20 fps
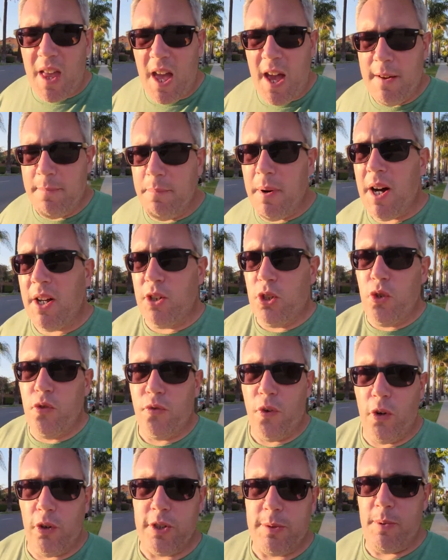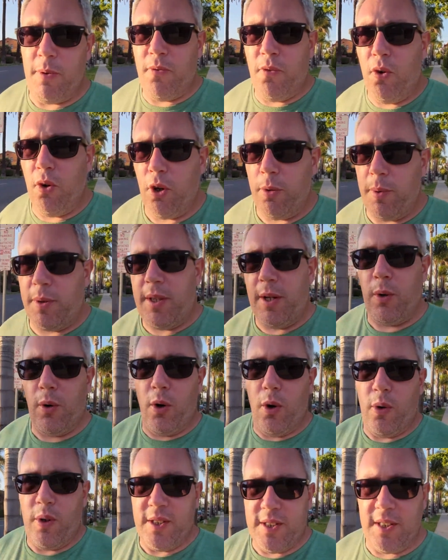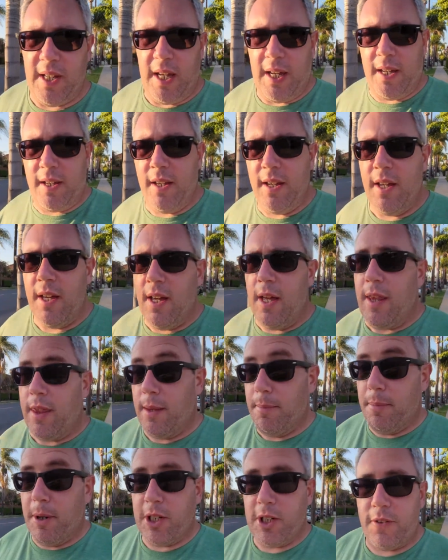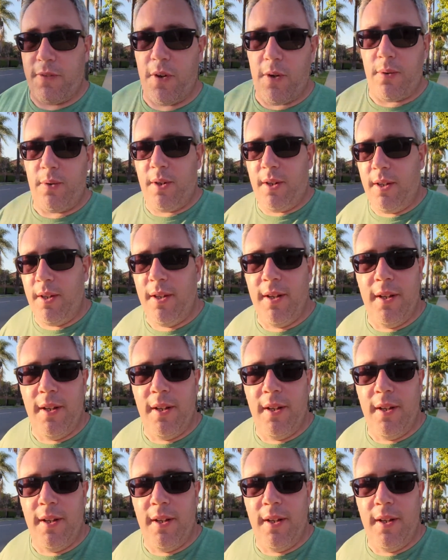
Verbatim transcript: I bought new phones before, but they were always like the budget phone.